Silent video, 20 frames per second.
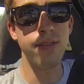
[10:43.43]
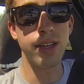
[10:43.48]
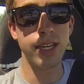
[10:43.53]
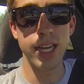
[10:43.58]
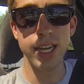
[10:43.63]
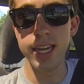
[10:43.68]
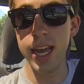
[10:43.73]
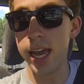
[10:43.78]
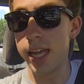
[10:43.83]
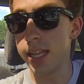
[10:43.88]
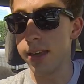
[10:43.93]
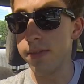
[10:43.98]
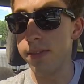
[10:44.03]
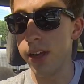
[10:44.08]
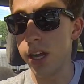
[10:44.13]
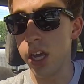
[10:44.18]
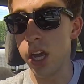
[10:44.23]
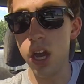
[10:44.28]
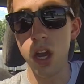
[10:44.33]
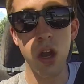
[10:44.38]
like a daily
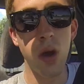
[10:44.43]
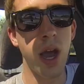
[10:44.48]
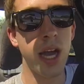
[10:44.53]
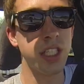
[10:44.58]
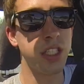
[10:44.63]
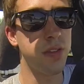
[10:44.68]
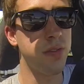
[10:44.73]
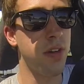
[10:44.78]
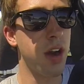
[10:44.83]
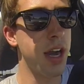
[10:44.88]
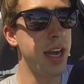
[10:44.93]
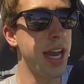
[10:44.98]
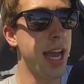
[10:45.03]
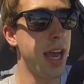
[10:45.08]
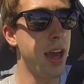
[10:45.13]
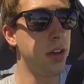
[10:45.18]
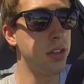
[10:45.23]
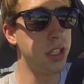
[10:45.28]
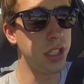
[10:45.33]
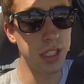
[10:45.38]
video as of right
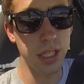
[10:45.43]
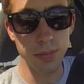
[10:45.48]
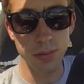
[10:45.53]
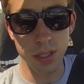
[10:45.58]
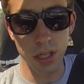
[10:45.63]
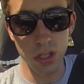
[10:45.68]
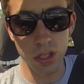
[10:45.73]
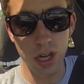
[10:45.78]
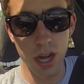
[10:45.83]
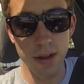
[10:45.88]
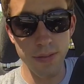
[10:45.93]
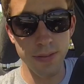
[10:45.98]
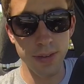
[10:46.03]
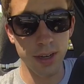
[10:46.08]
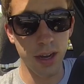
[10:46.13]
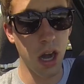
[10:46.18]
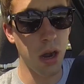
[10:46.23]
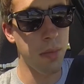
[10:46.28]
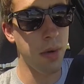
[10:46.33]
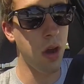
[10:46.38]
now since I'm still trying to
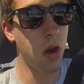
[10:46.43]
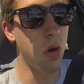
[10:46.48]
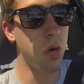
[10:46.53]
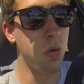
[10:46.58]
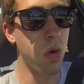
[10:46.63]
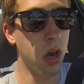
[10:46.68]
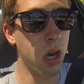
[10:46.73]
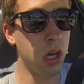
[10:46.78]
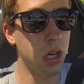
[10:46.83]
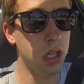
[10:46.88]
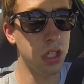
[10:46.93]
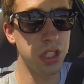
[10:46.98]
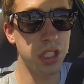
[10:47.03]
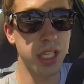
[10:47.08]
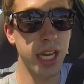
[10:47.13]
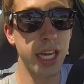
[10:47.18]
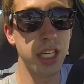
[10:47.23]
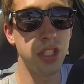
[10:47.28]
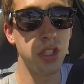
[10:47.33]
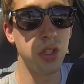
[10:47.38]
figure out my whole work
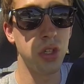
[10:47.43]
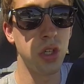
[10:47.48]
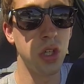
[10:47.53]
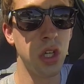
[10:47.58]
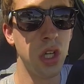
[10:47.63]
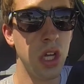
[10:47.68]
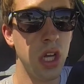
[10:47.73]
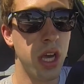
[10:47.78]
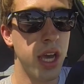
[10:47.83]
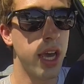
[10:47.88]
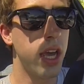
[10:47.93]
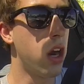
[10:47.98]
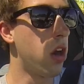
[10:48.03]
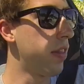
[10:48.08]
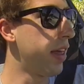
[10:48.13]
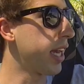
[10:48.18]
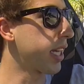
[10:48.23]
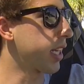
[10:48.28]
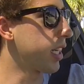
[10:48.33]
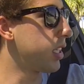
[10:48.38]
schedule and all
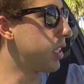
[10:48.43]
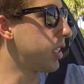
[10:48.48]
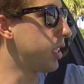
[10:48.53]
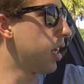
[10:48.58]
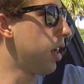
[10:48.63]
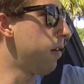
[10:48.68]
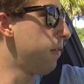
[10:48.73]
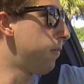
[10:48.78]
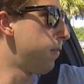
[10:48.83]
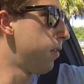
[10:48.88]
that good stuff.